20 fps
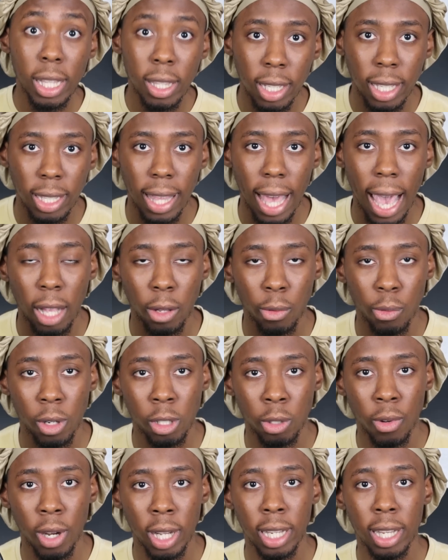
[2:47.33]
to get the
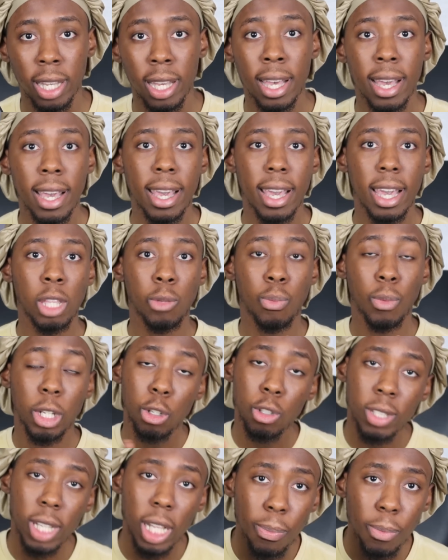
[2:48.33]
AdWords credit is when
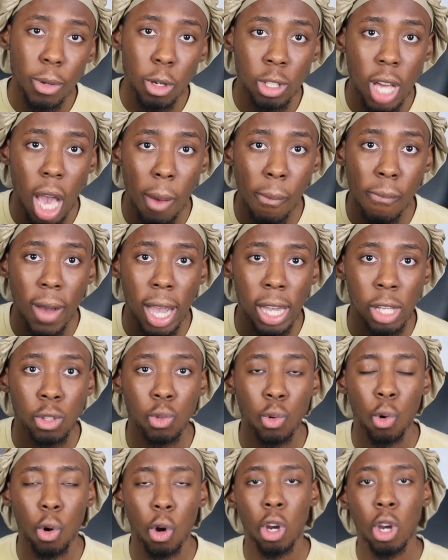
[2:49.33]
you set up your Shopify
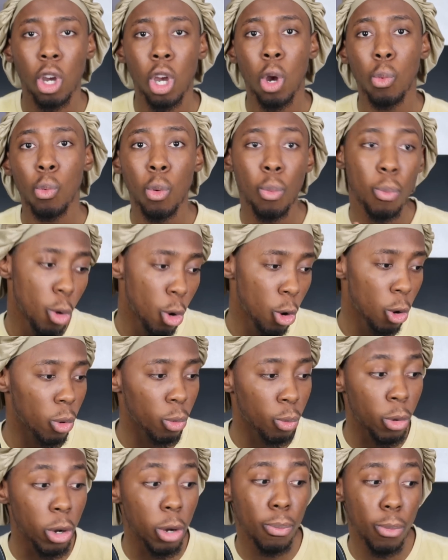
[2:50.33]
store,
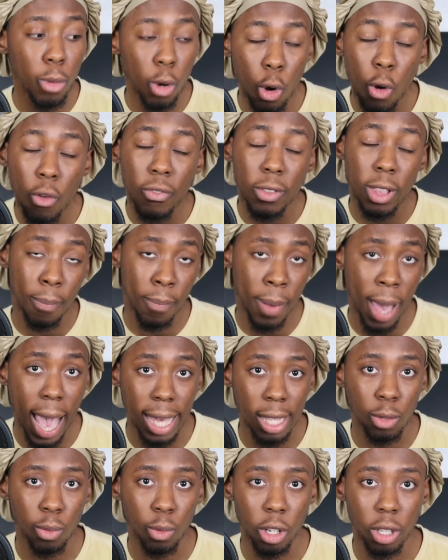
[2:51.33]
remove the
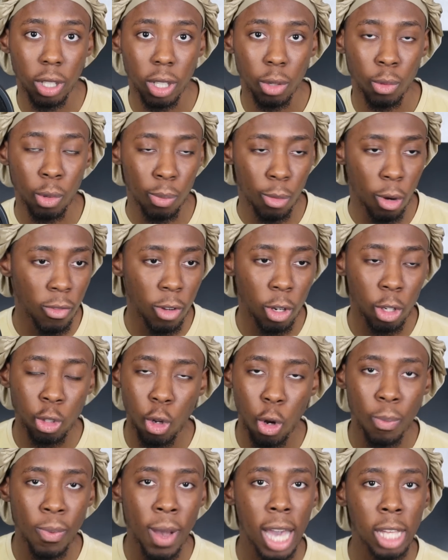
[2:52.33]
password. Remove your
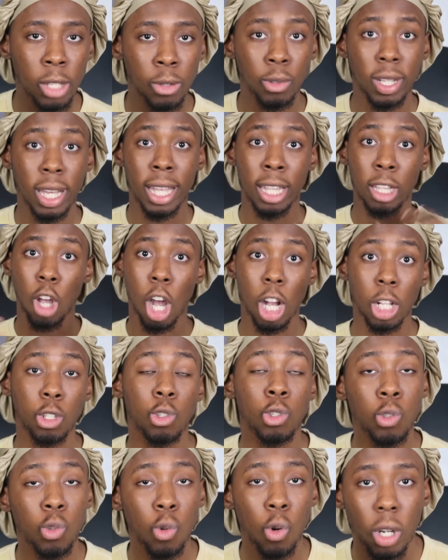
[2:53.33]
store password and launch
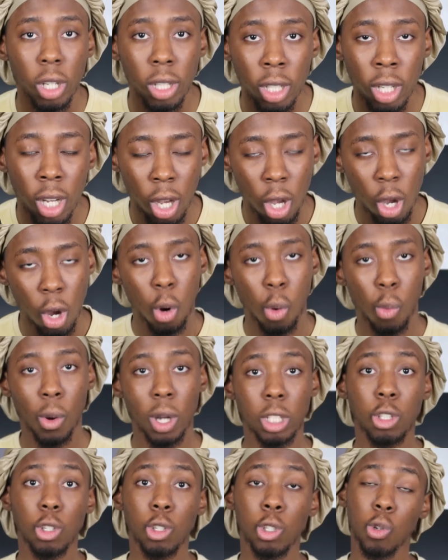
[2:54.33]
your store.
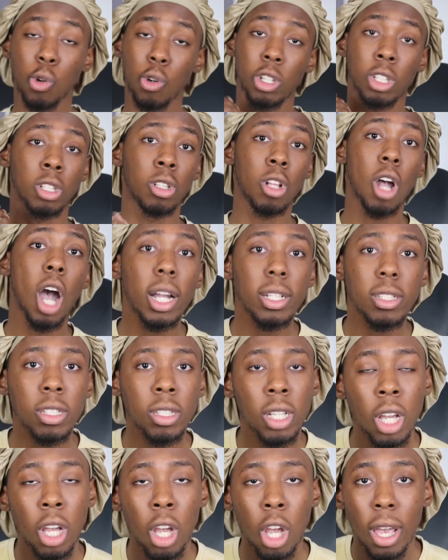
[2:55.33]
Once your store is
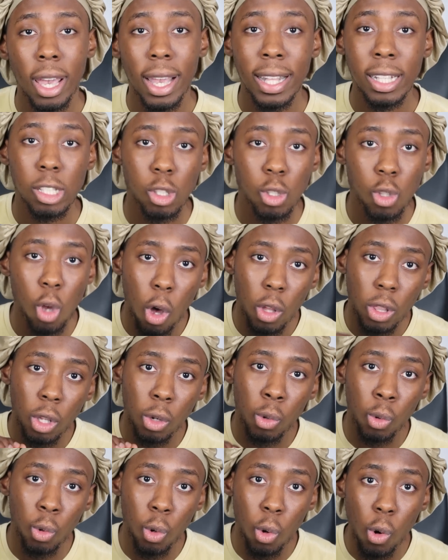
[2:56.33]
launched, install the
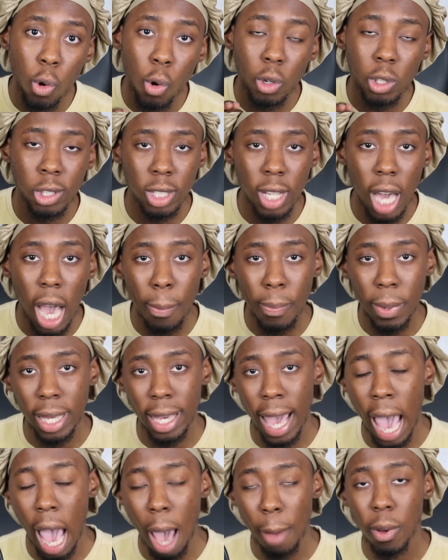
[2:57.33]
Google
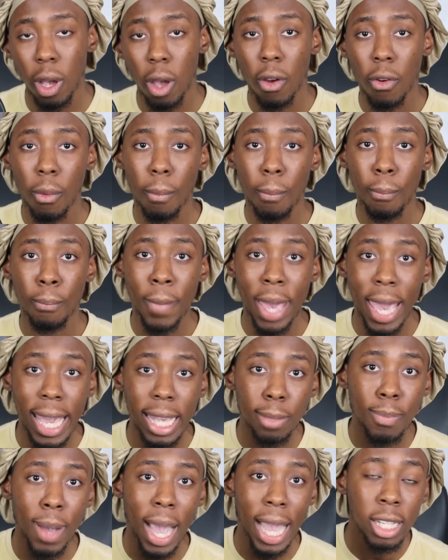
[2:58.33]
Shopping app
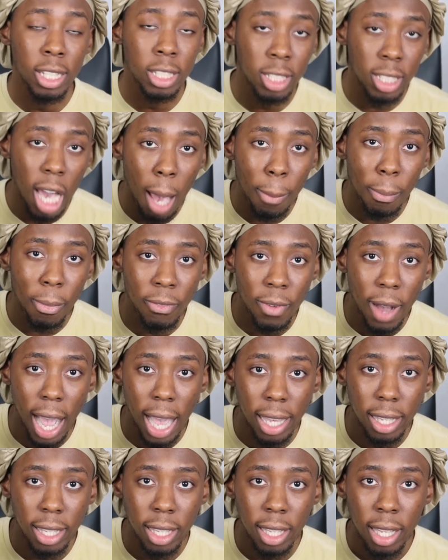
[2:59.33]
made by Shopify.